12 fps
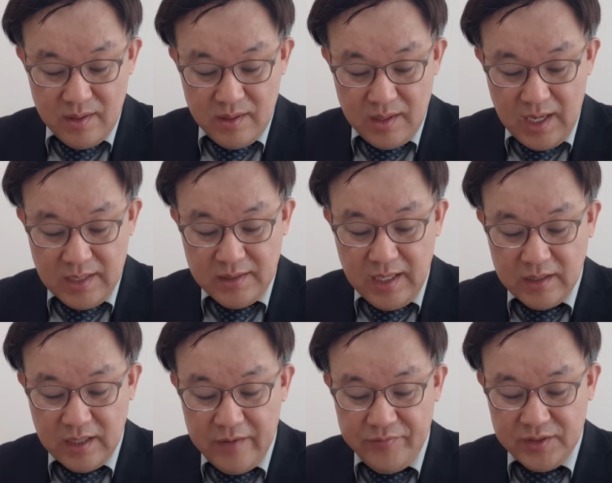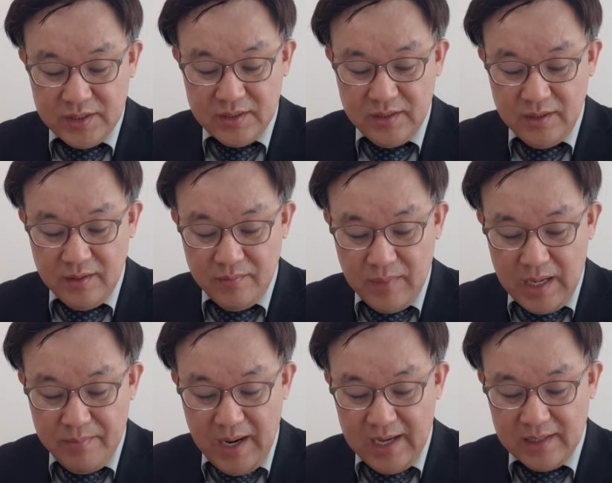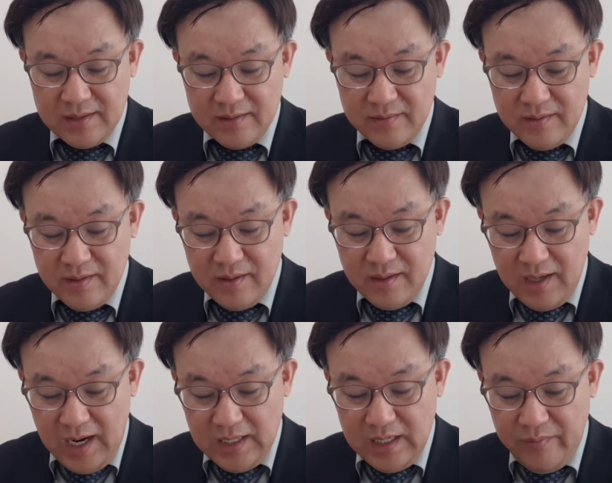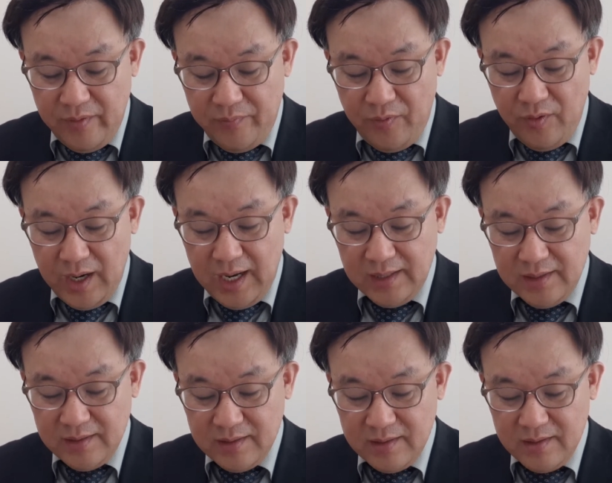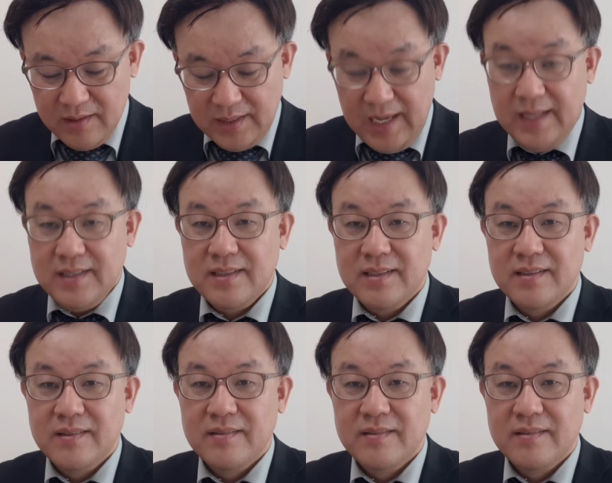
As that grasped my mind, I never forgot that.